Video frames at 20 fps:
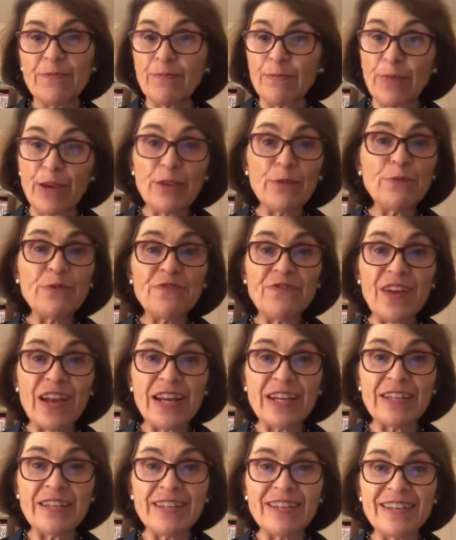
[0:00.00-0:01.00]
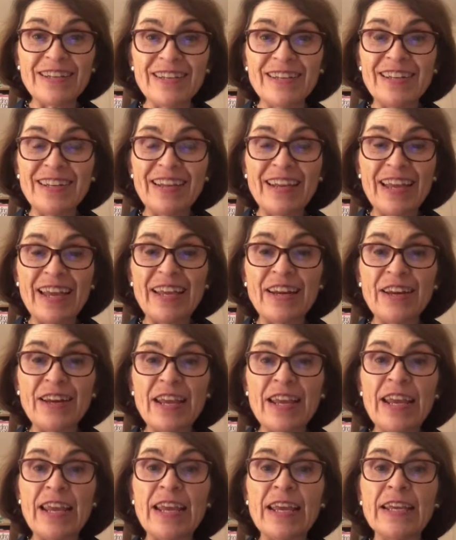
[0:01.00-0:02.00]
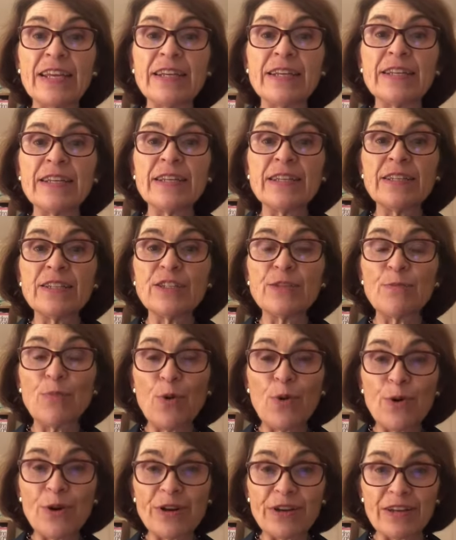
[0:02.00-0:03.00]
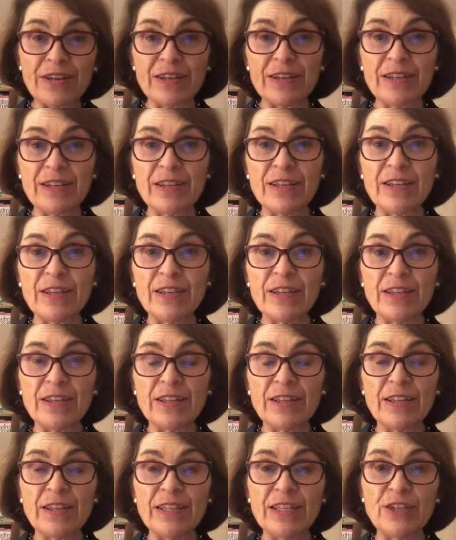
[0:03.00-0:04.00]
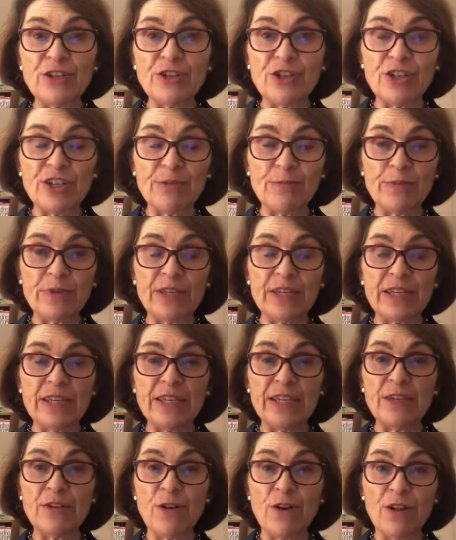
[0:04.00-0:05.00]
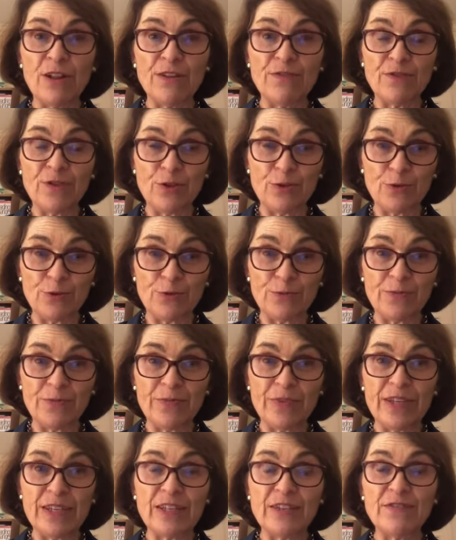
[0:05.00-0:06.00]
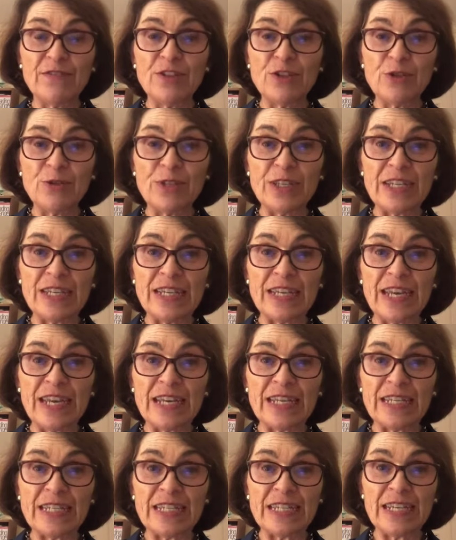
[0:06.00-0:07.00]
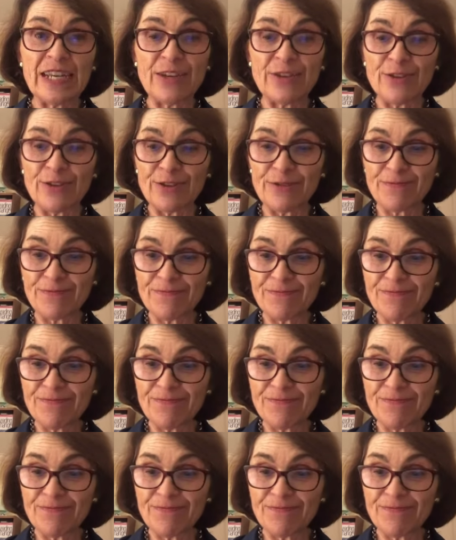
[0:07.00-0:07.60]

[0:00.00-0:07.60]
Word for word: Beth will find and, and support the leadership in all of you, individually and together.